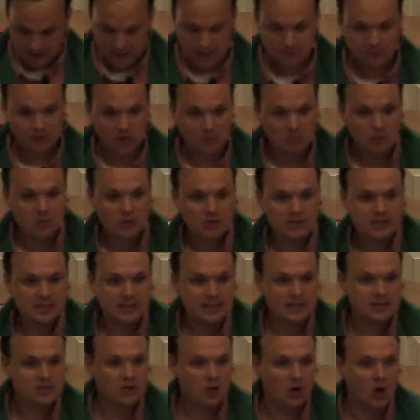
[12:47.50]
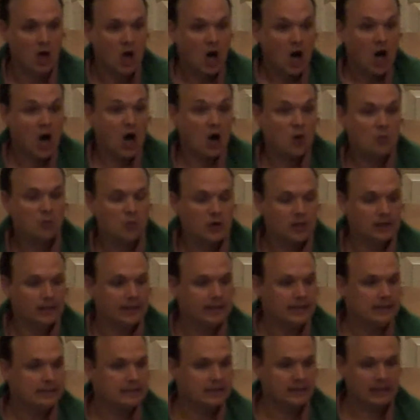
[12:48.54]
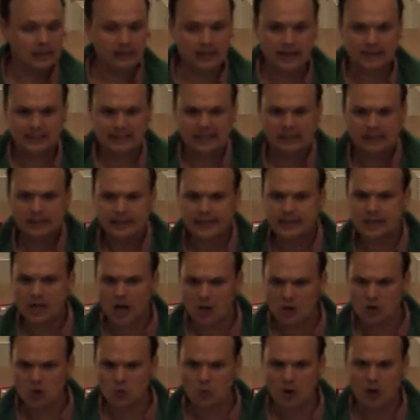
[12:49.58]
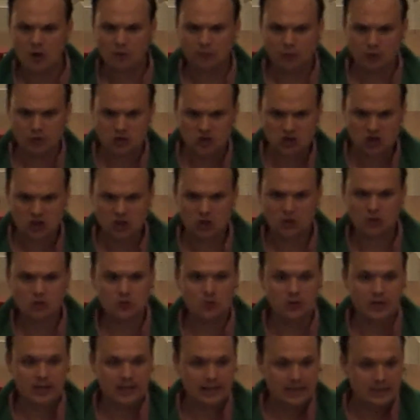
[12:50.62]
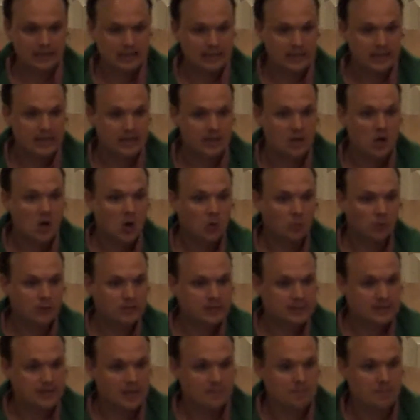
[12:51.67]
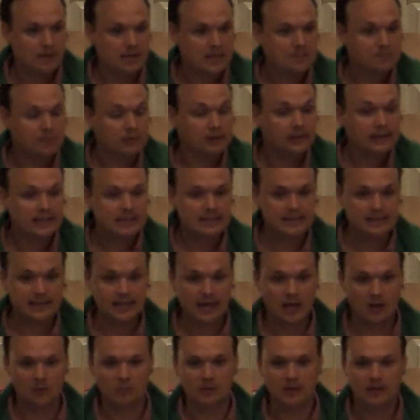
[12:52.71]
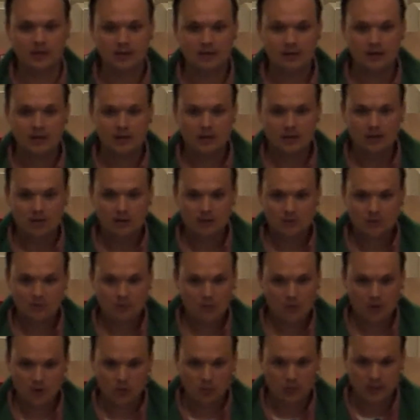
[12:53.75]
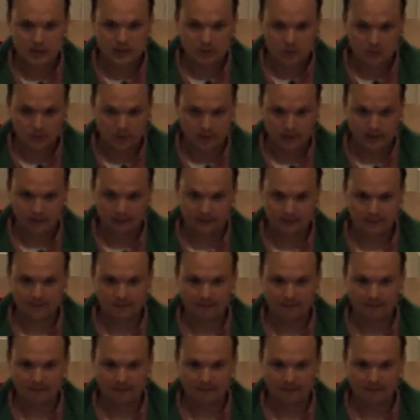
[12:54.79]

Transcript: If communities are unwilling to collect clean underwear for children in need, would somebody please tell me, what are we doing?